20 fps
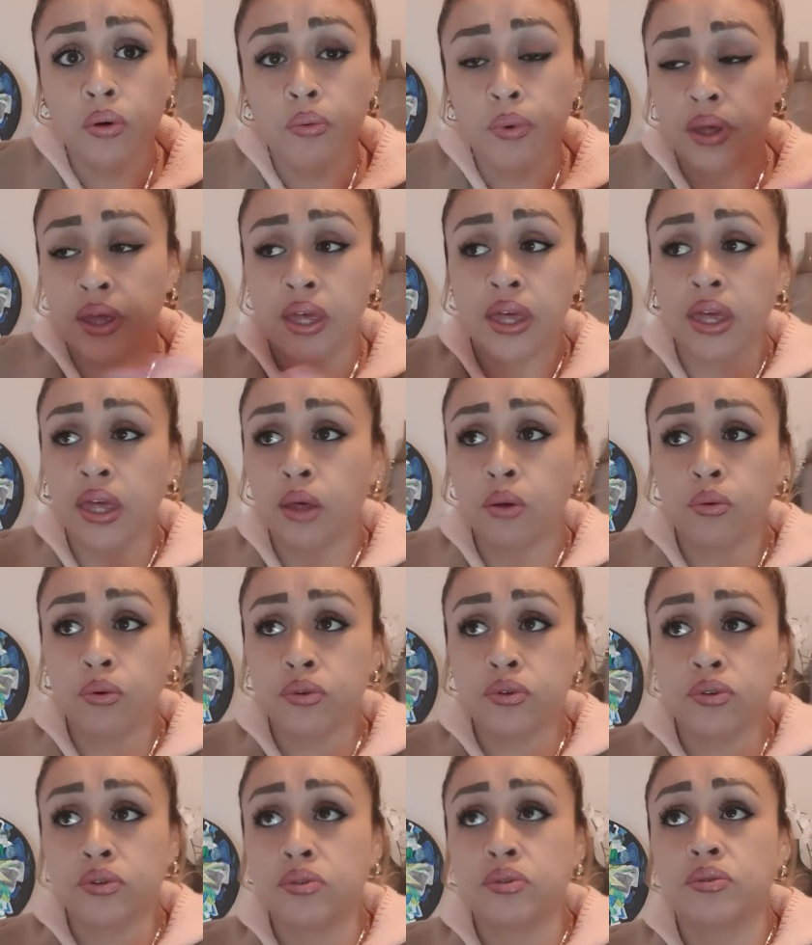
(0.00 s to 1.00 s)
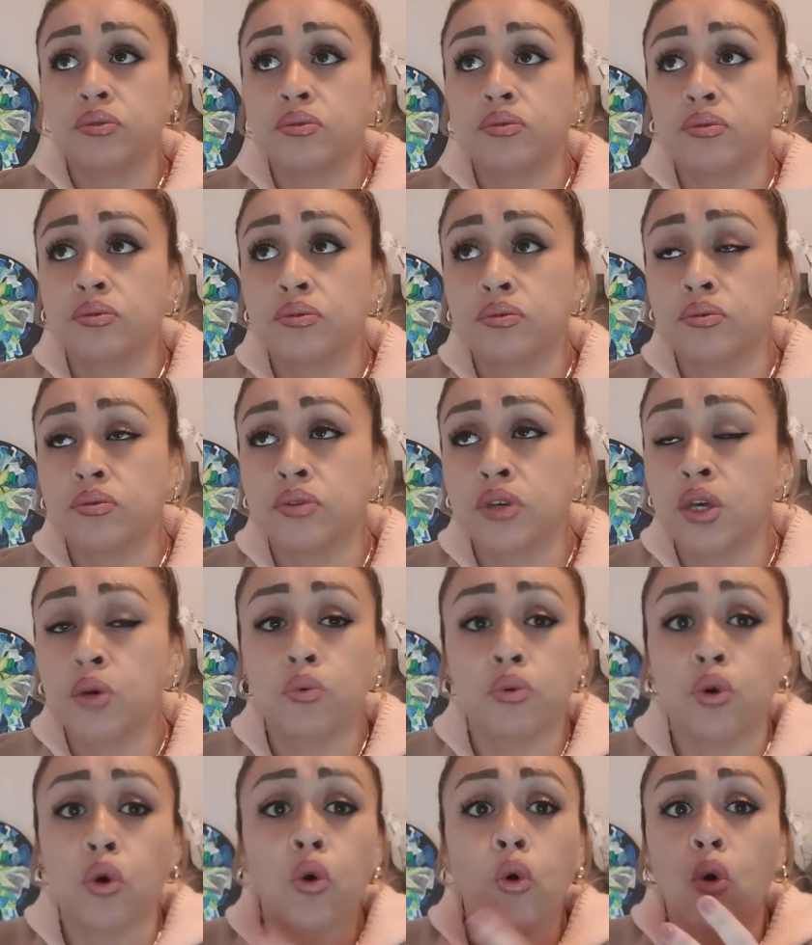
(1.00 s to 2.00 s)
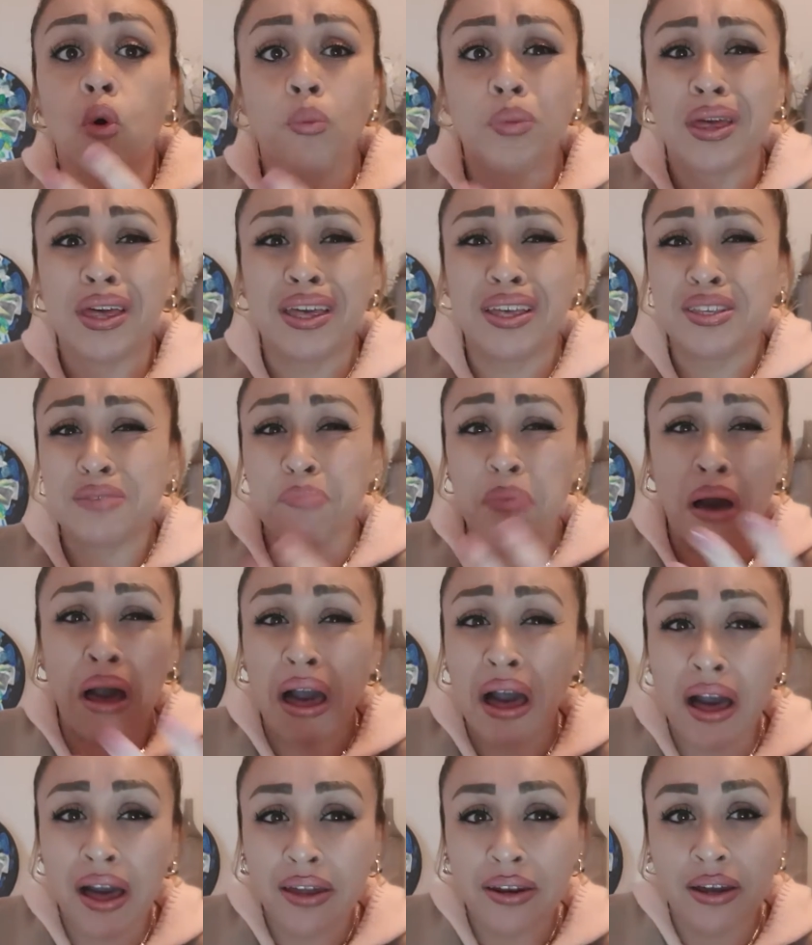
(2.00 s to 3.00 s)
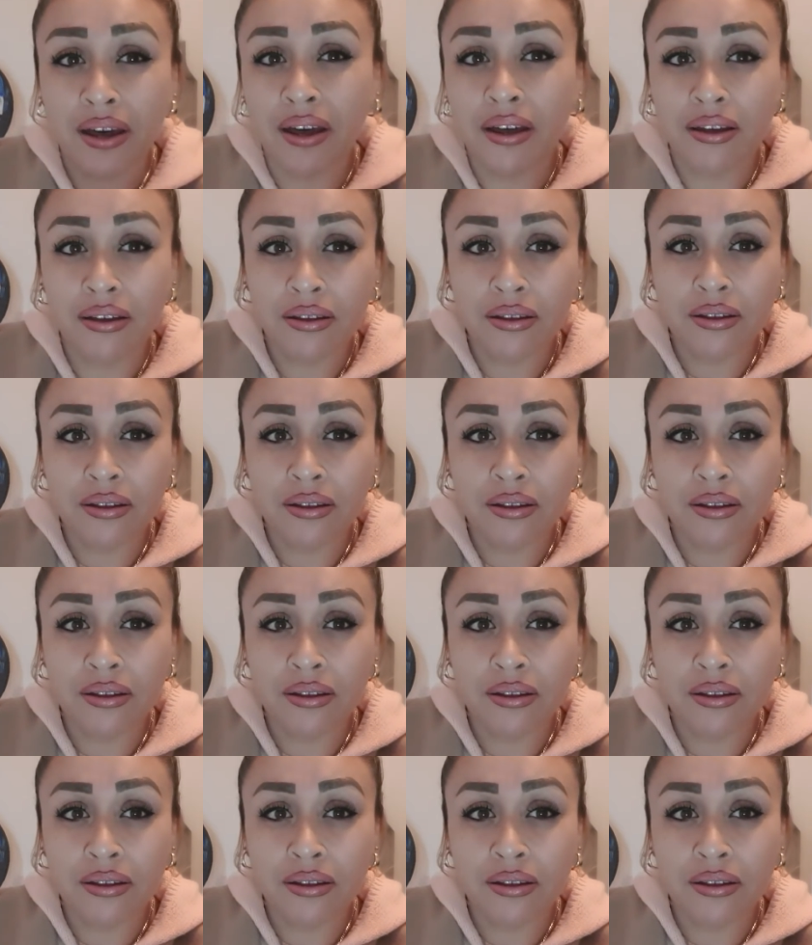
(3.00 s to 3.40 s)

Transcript: where he was, he would call me his partner.